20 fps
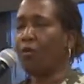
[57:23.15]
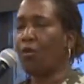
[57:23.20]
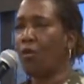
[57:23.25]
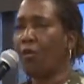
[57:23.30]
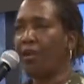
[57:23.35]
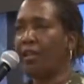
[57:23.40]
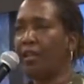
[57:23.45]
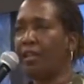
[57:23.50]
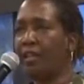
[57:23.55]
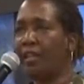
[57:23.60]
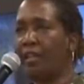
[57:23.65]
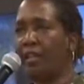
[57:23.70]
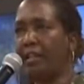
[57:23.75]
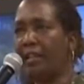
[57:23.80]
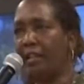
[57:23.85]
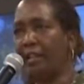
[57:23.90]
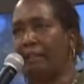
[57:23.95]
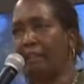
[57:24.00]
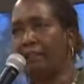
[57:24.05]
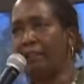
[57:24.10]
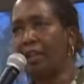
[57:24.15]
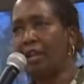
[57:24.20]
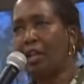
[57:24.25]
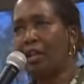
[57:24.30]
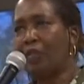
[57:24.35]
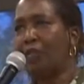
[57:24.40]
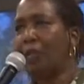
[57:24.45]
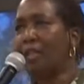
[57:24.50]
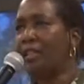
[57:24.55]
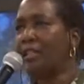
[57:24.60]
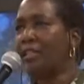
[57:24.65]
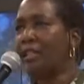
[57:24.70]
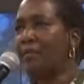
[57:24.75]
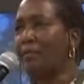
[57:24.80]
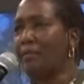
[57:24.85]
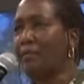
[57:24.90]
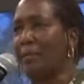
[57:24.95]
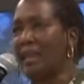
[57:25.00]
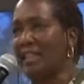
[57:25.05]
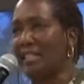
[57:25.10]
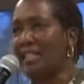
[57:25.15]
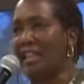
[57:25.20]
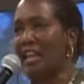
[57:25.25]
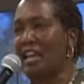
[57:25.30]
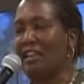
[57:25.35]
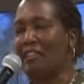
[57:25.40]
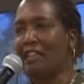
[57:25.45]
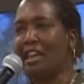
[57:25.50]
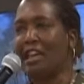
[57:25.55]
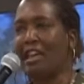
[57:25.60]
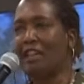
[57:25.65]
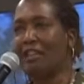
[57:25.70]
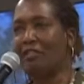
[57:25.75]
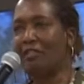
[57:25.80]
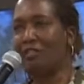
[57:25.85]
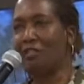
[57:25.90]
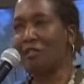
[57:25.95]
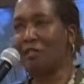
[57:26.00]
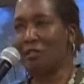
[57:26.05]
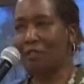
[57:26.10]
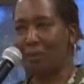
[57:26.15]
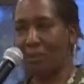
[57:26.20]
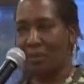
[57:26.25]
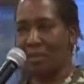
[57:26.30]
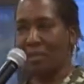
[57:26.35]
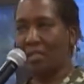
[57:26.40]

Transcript: florida and wanting to maintain that you know